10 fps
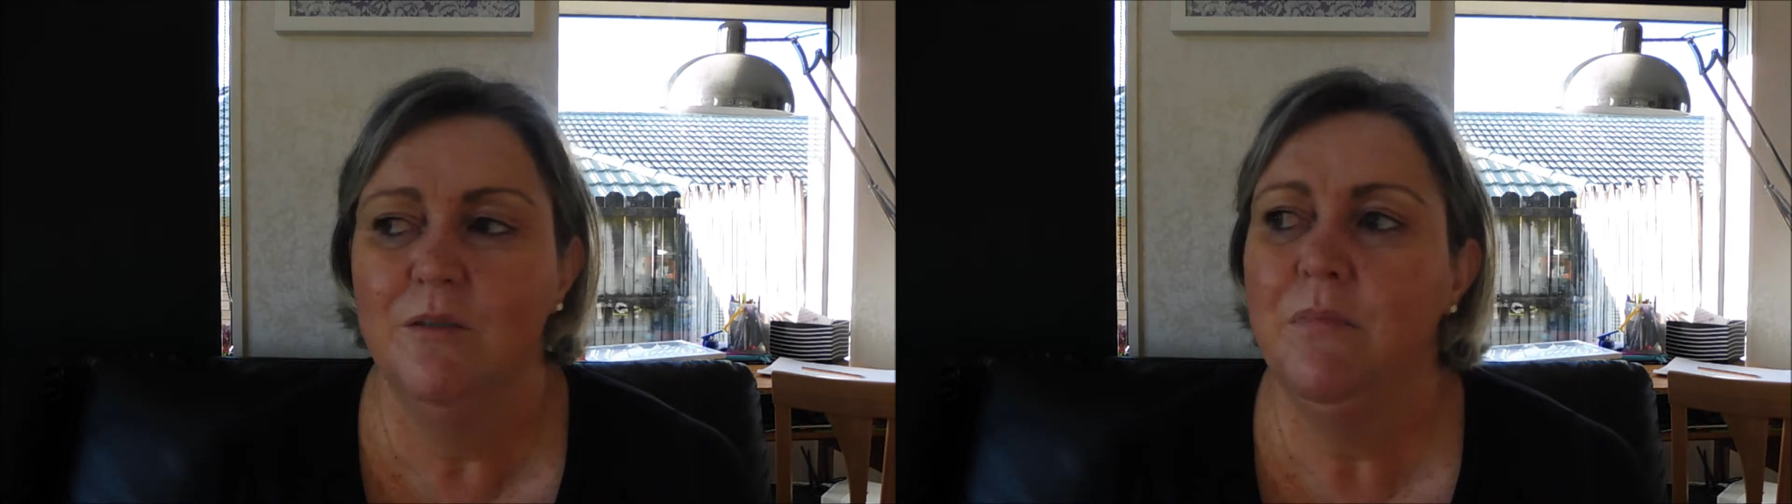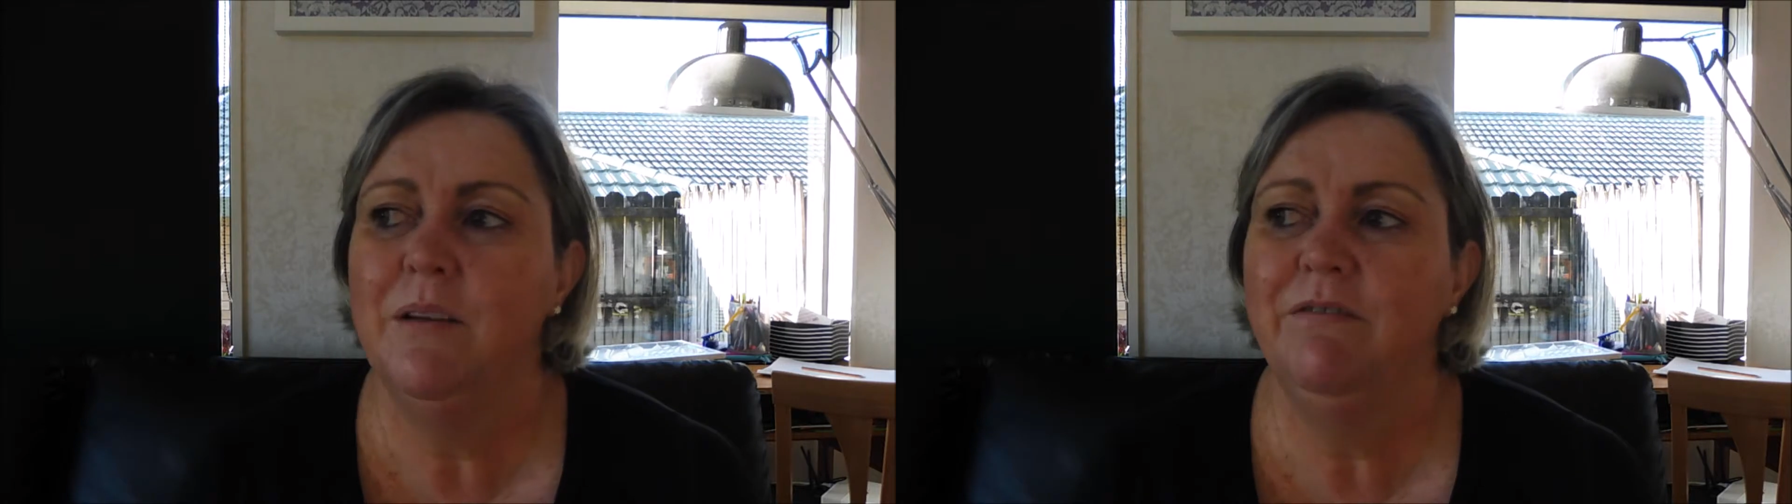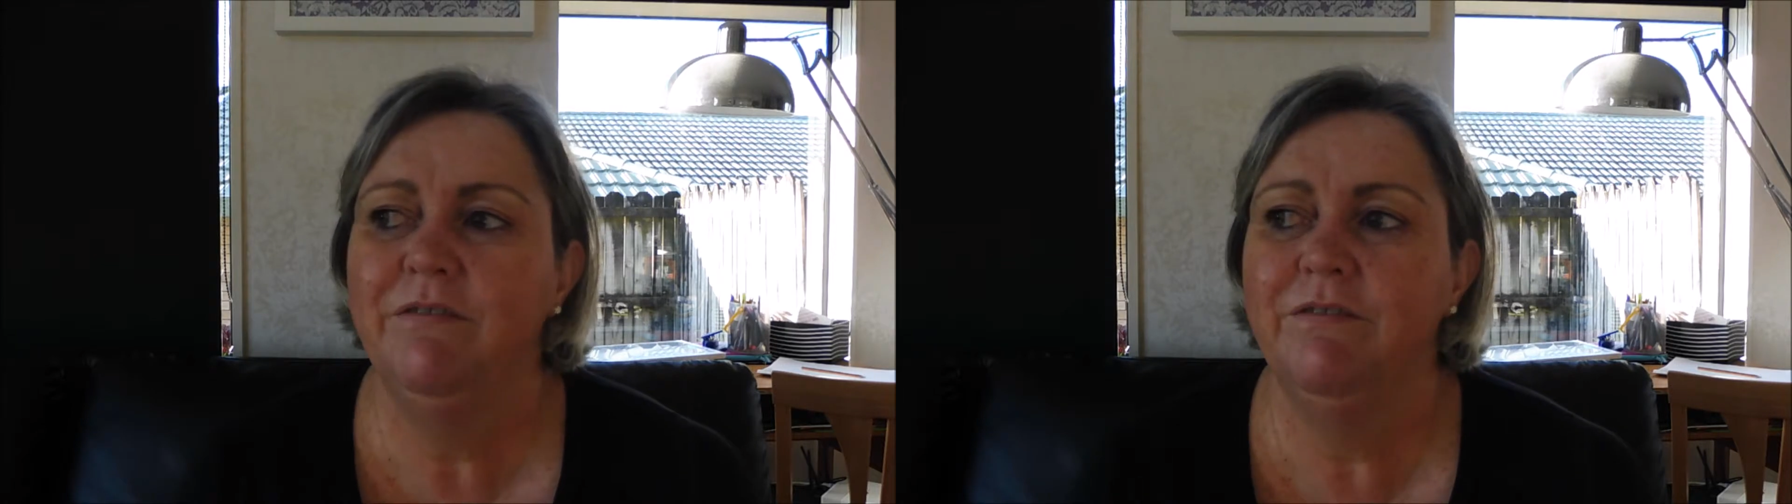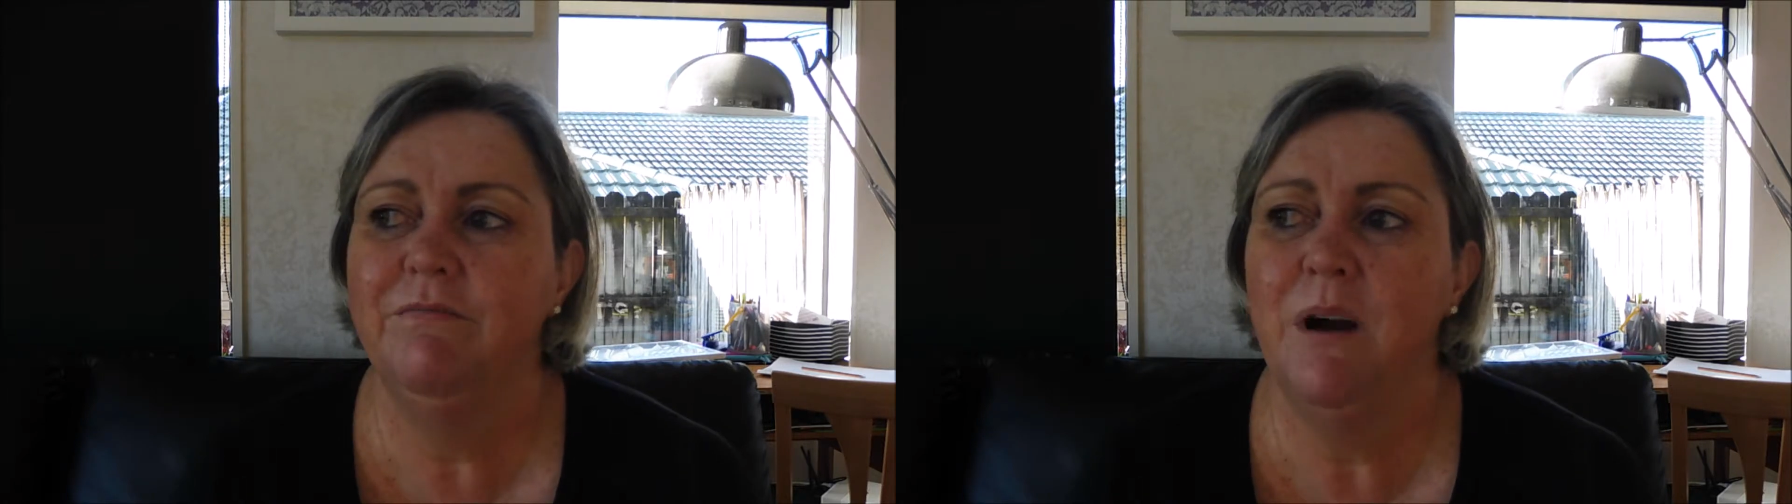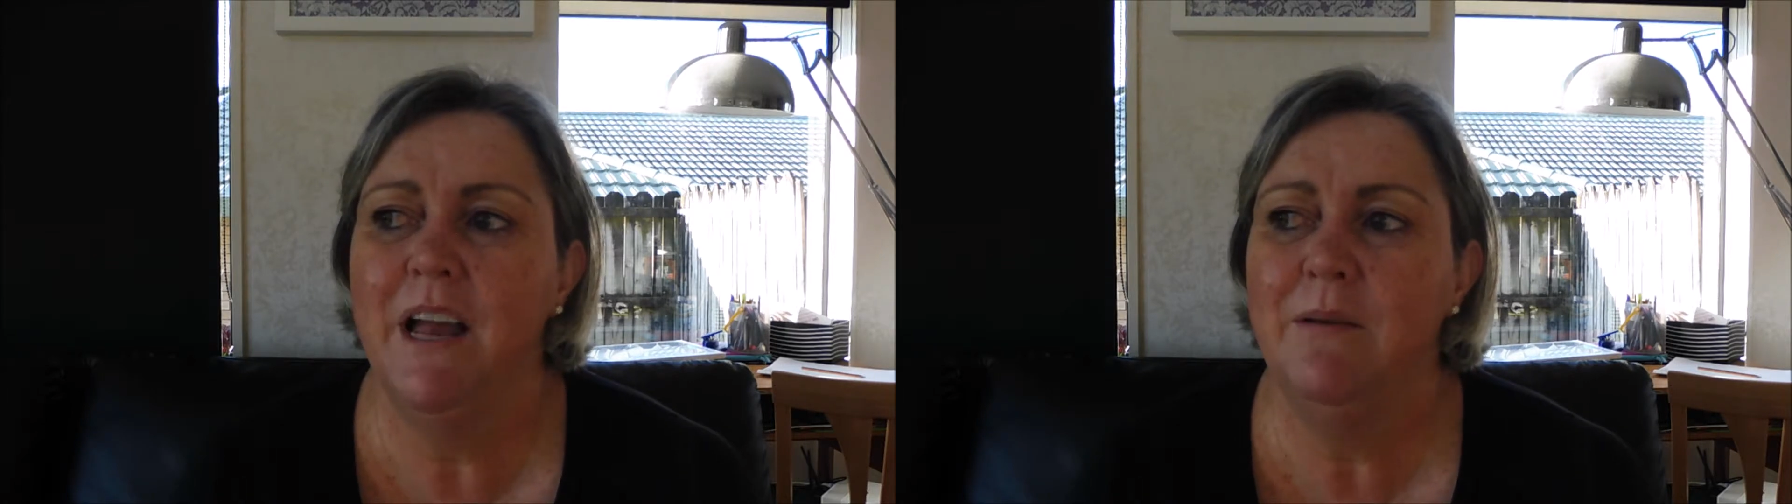My
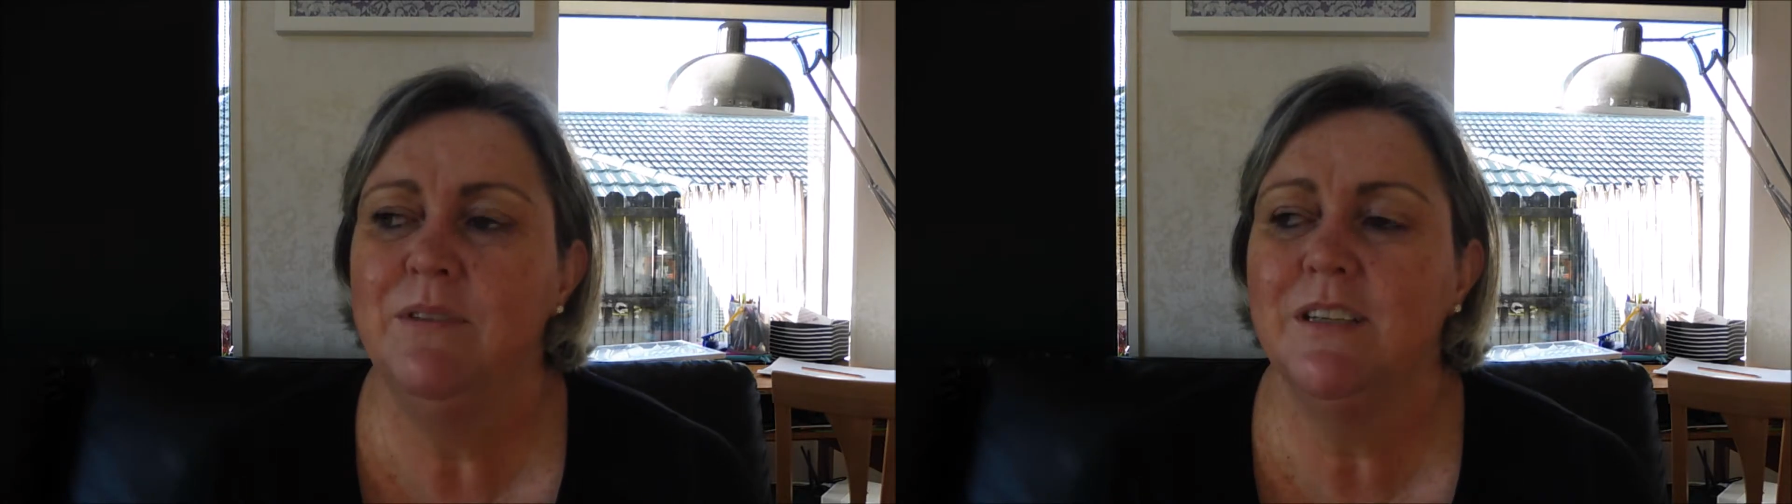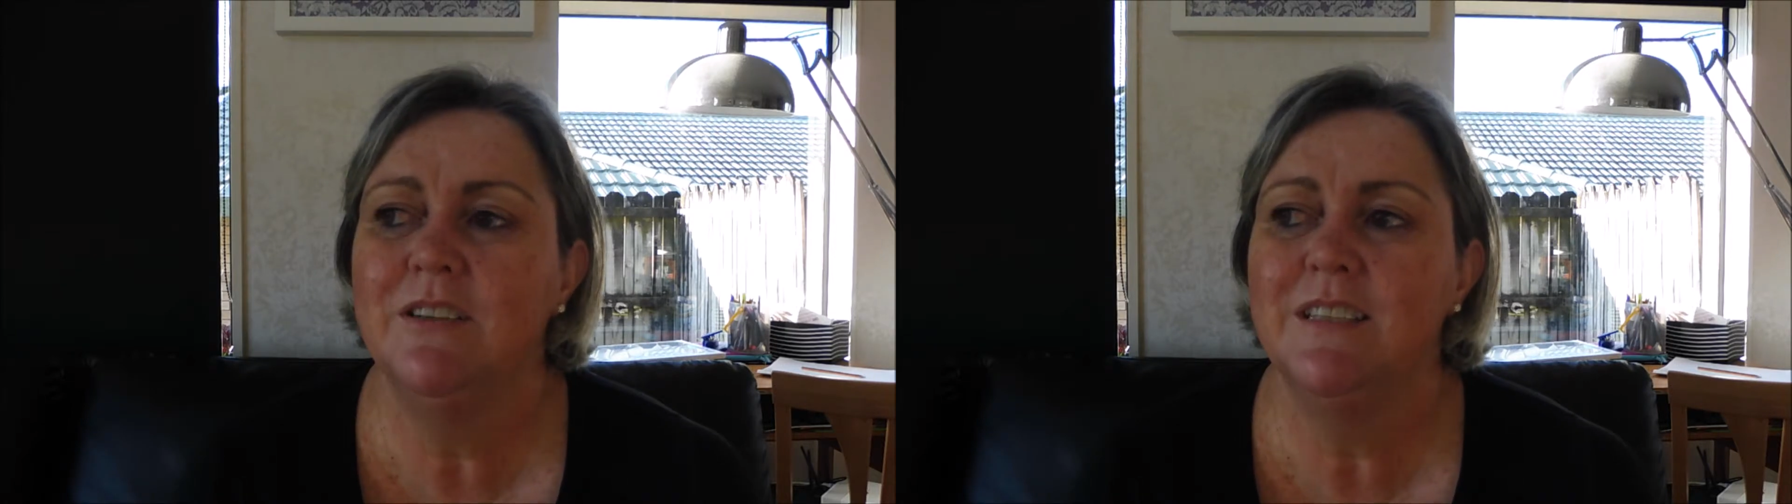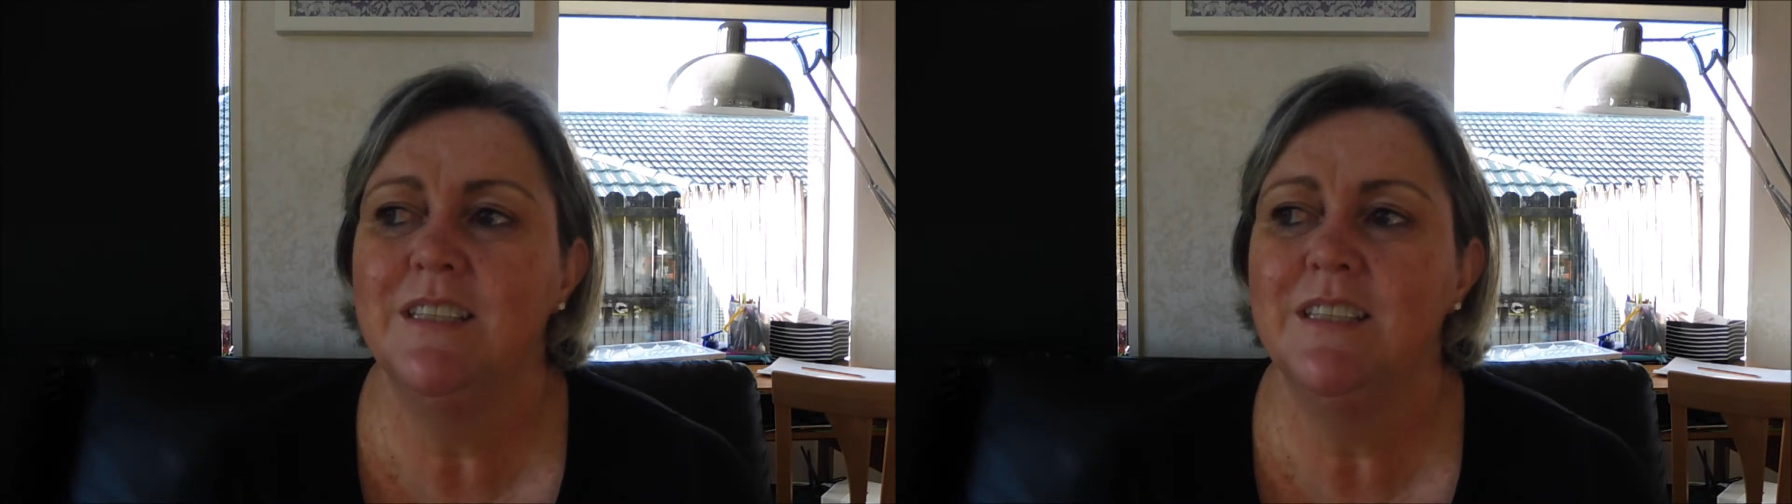absolute